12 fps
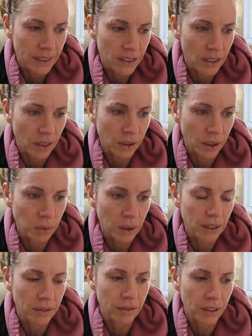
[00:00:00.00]
So you
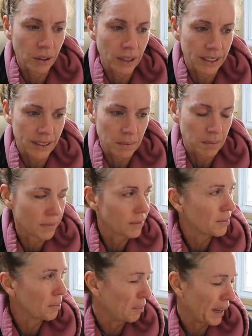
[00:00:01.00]
would have noticed
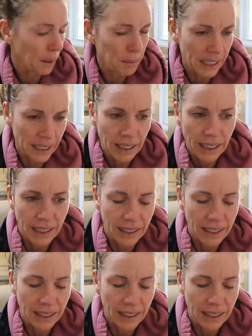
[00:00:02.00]
maybe